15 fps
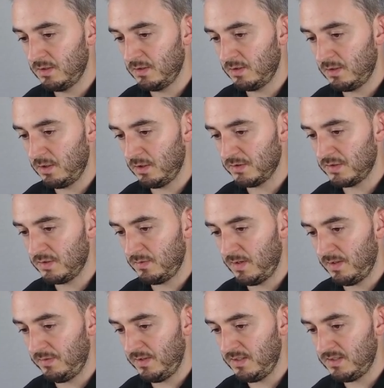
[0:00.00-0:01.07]
cos
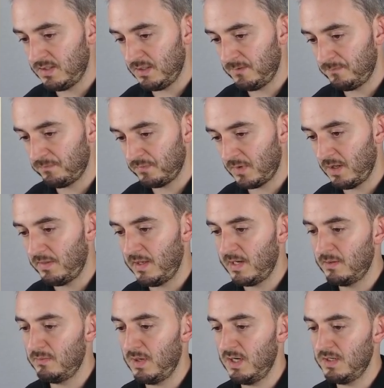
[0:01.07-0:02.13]
squared theta. And then
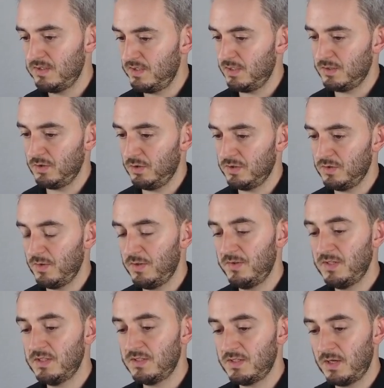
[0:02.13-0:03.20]
minus 6 cos squared
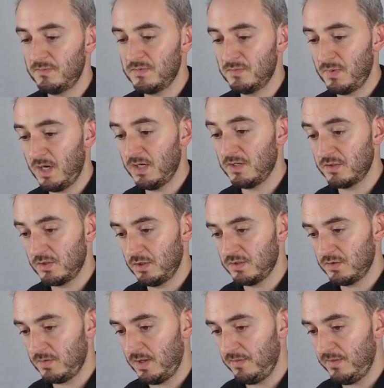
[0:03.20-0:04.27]
theta times minus cos
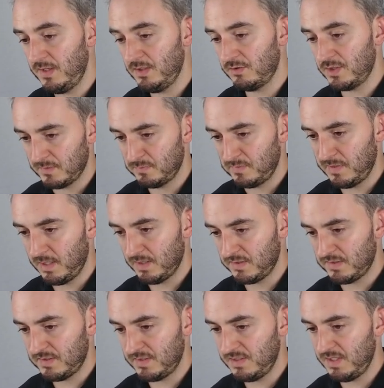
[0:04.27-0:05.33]
squared theta is plus
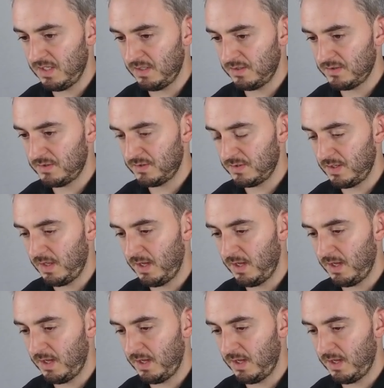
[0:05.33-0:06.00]
6